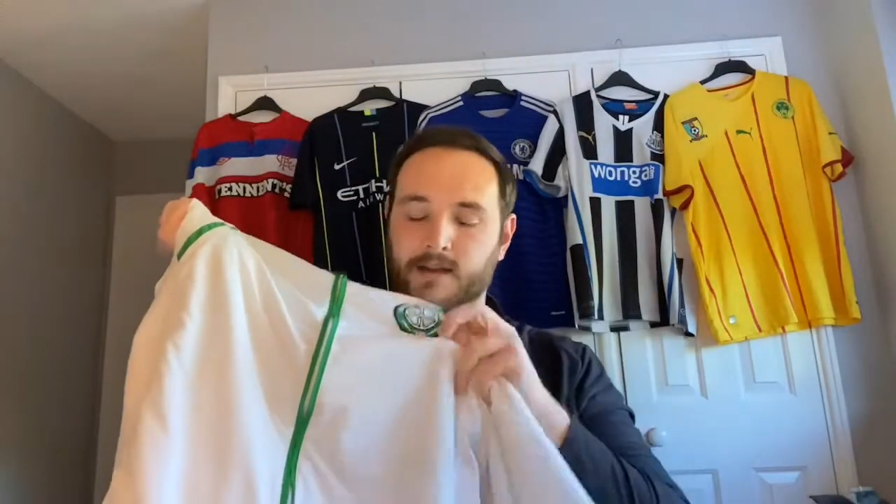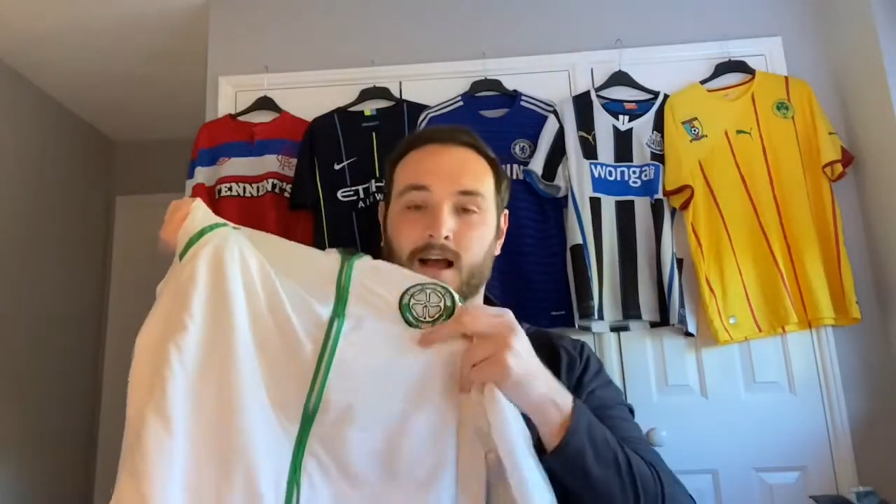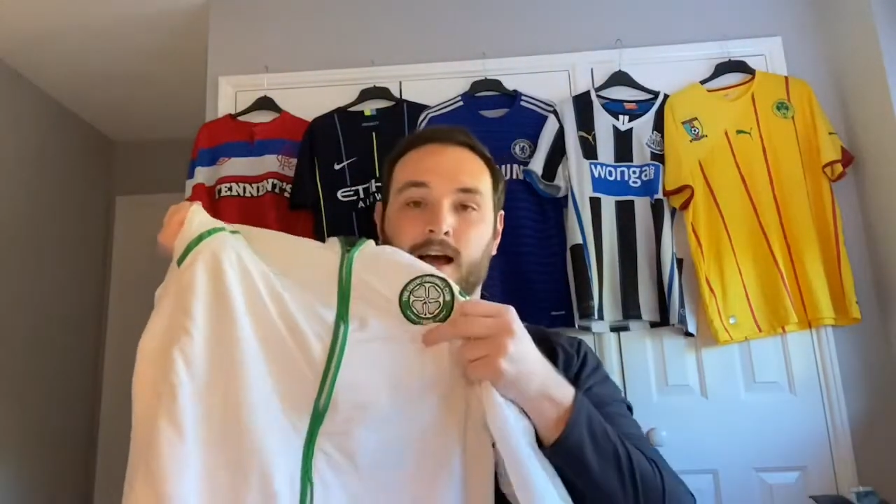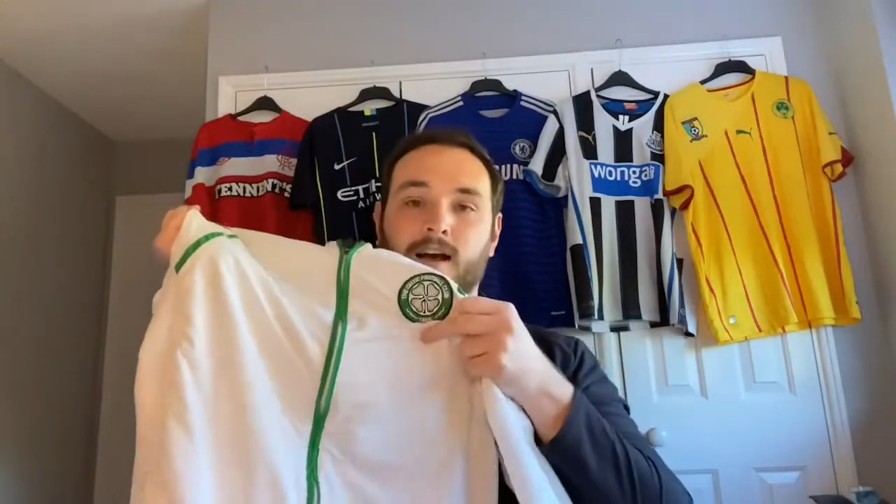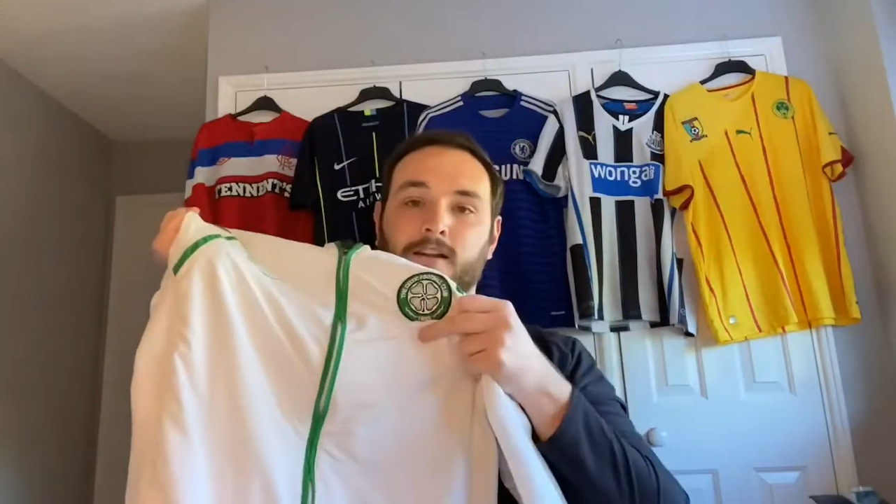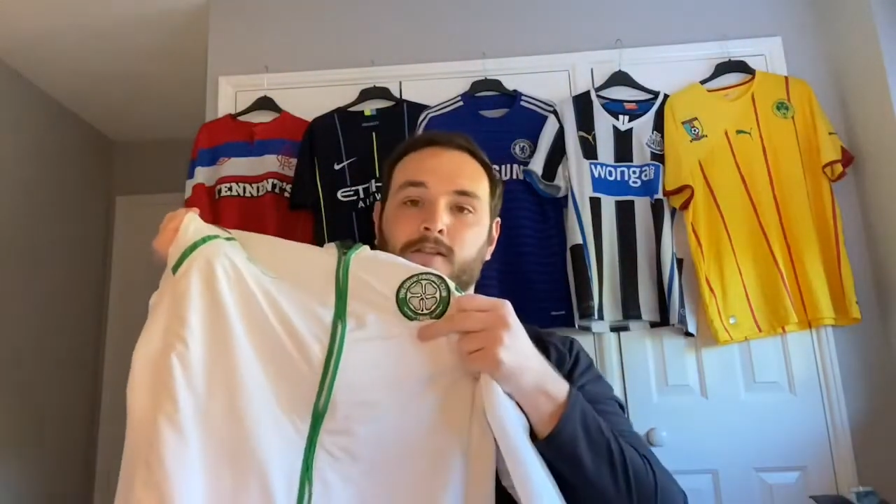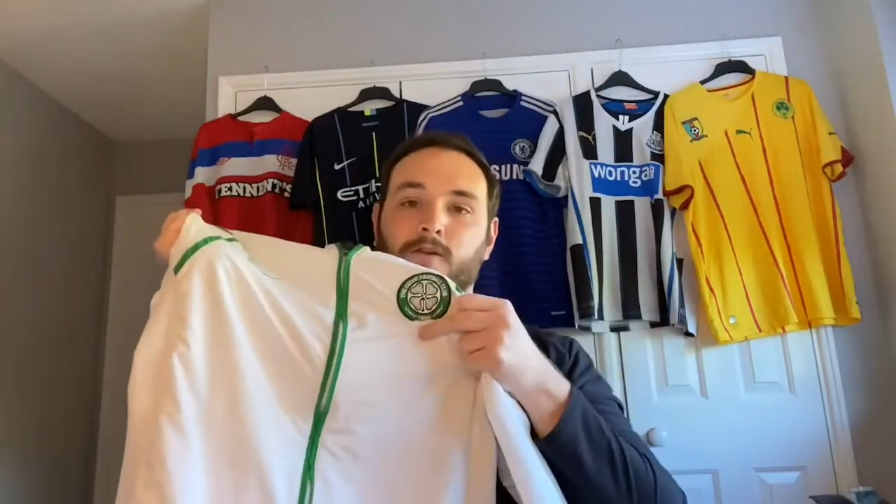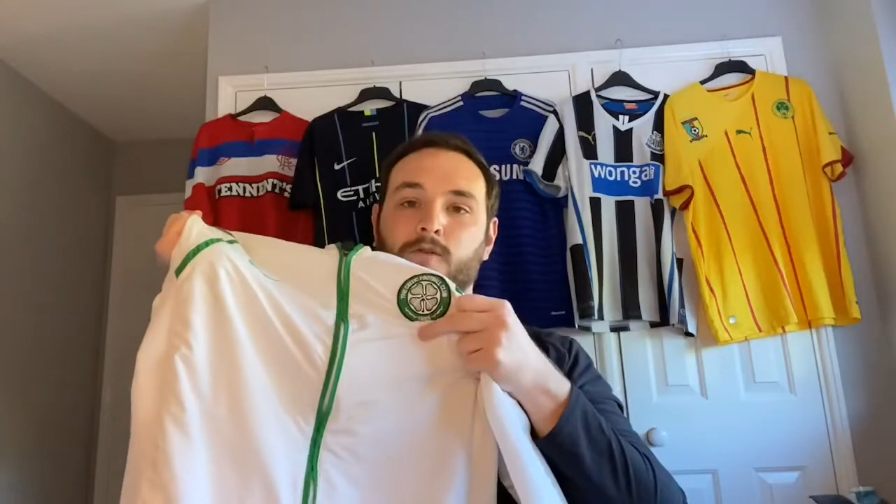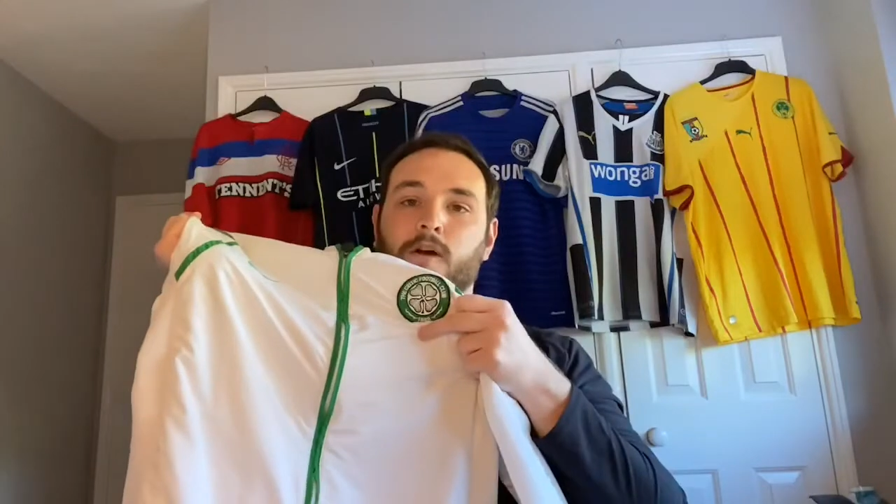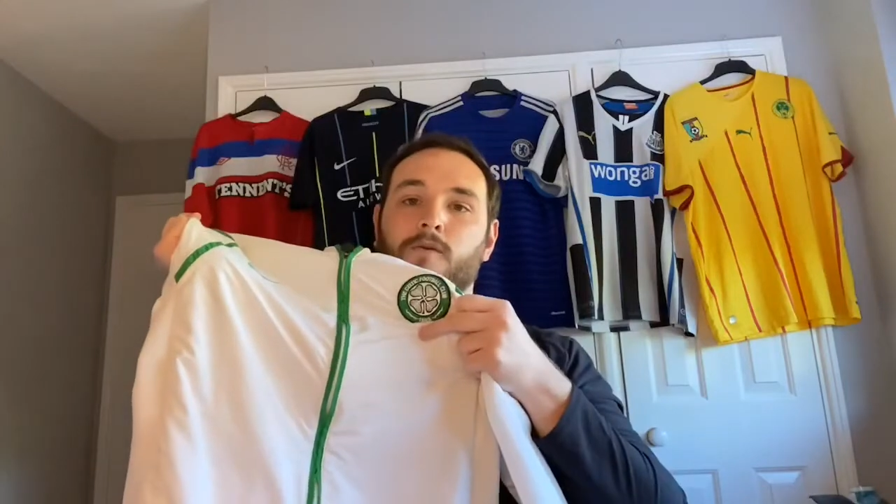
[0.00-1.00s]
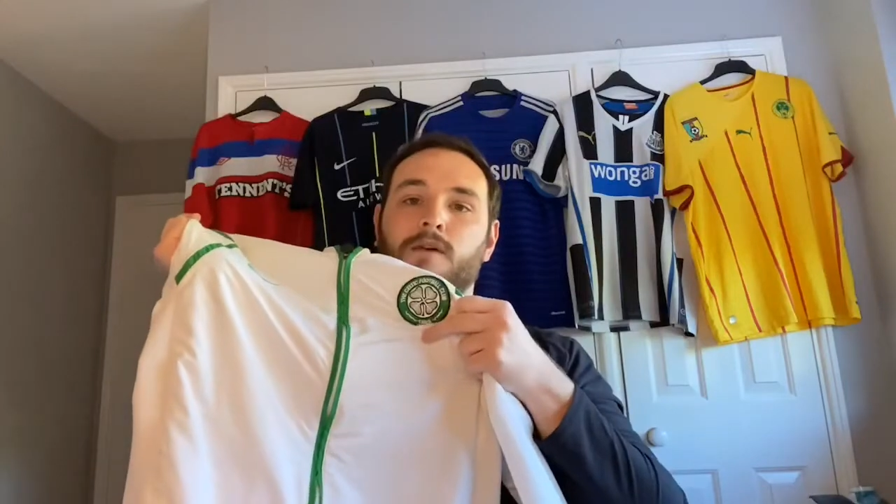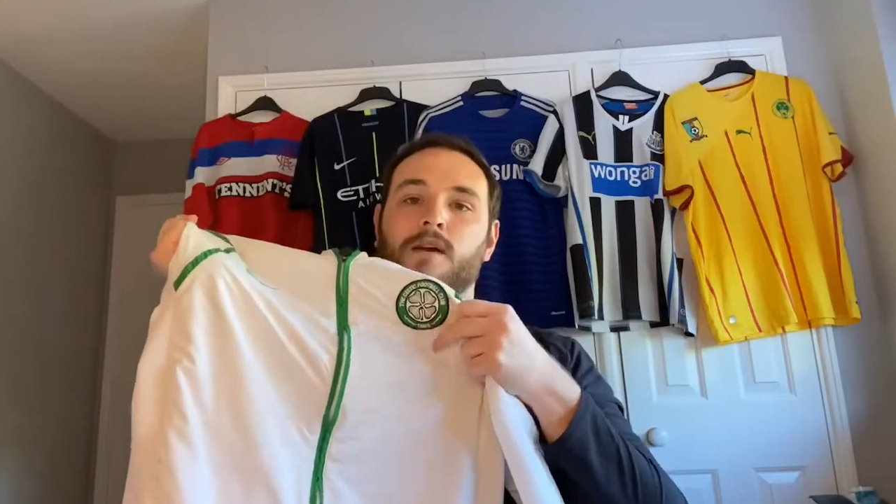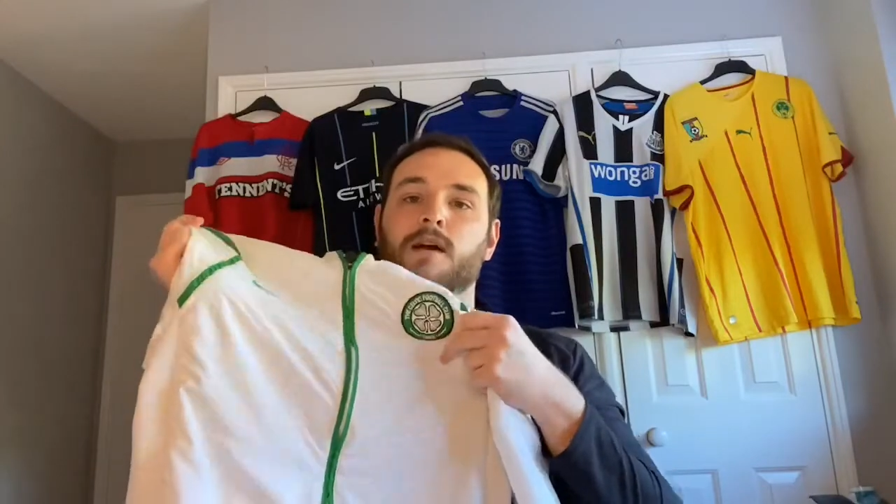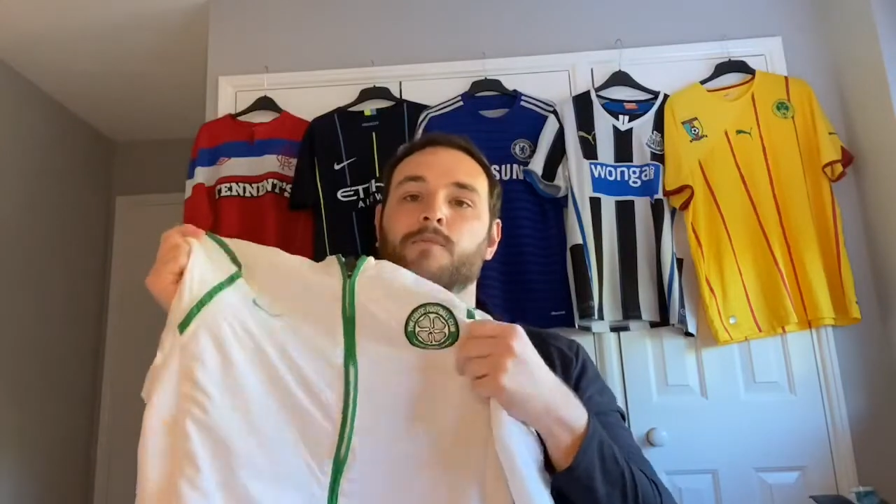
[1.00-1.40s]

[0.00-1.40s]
the Carlin logo,